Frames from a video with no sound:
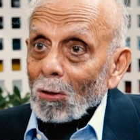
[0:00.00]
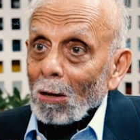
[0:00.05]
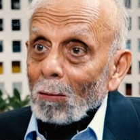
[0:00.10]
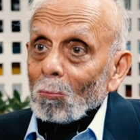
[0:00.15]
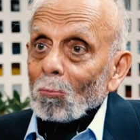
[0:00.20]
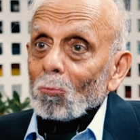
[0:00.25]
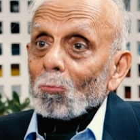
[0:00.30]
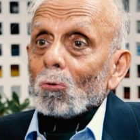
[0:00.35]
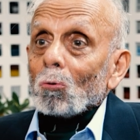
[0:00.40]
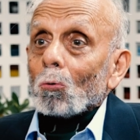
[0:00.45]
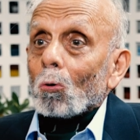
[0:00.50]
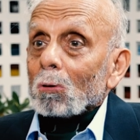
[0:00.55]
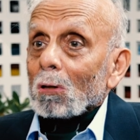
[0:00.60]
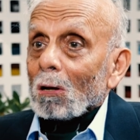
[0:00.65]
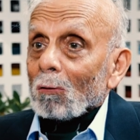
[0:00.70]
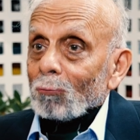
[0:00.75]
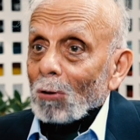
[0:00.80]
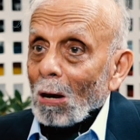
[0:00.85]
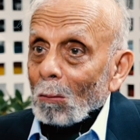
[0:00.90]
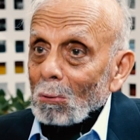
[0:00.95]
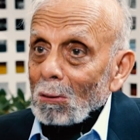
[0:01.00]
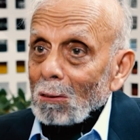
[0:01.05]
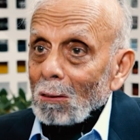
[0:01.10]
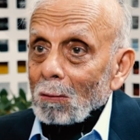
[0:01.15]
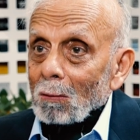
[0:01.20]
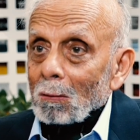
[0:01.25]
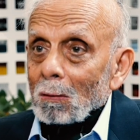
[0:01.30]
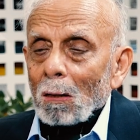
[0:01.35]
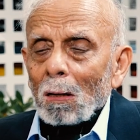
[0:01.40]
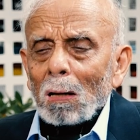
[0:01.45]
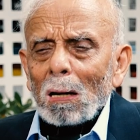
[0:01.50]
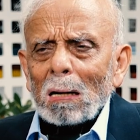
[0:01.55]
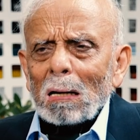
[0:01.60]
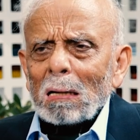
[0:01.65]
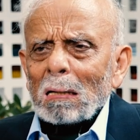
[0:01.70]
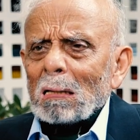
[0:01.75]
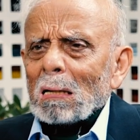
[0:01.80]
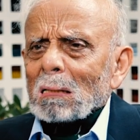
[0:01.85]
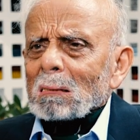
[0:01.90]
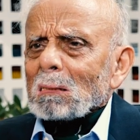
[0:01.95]
them. You know their families.
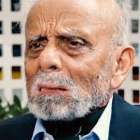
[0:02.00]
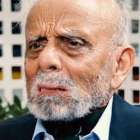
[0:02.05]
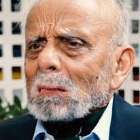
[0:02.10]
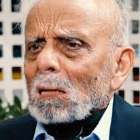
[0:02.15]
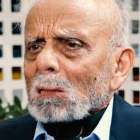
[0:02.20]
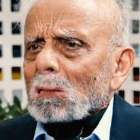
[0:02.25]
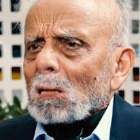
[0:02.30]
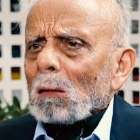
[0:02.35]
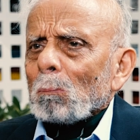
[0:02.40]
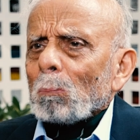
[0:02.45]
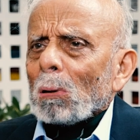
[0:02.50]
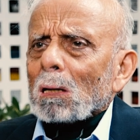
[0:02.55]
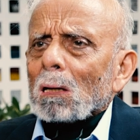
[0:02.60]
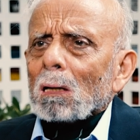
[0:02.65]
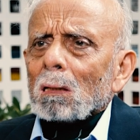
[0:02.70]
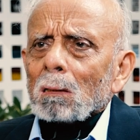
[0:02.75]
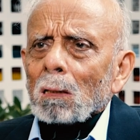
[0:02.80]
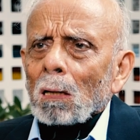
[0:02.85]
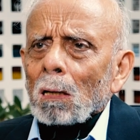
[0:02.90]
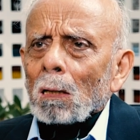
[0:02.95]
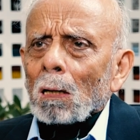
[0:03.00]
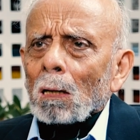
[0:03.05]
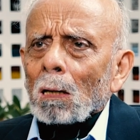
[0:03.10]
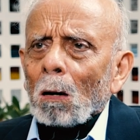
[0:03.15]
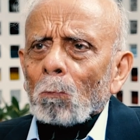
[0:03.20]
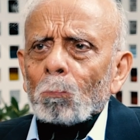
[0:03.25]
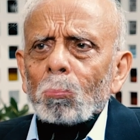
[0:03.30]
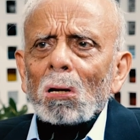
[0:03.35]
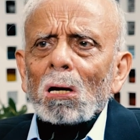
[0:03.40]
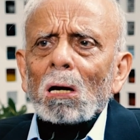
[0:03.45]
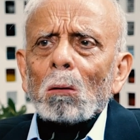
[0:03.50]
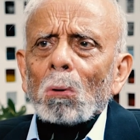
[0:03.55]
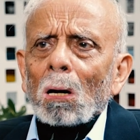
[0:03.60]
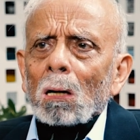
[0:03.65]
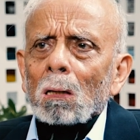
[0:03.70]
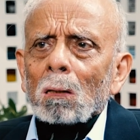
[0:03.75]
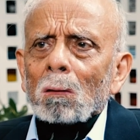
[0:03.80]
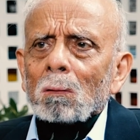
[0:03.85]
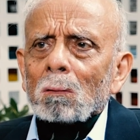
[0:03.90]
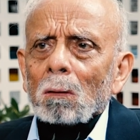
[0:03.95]
There's nothing better than a company
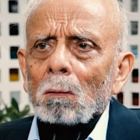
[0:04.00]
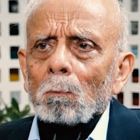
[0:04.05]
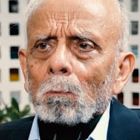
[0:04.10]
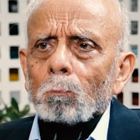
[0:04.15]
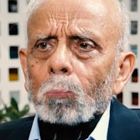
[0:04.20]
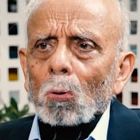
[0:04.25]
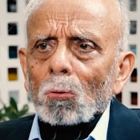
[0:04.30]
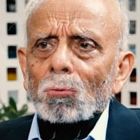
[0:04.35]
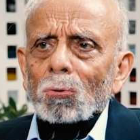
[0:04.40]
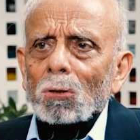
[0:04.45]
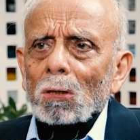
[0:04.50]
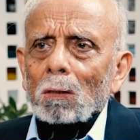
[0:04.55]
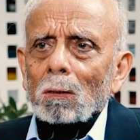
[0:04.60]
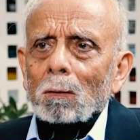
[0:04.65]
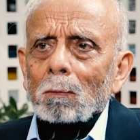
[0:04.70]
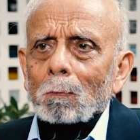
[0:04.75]
commander's posting.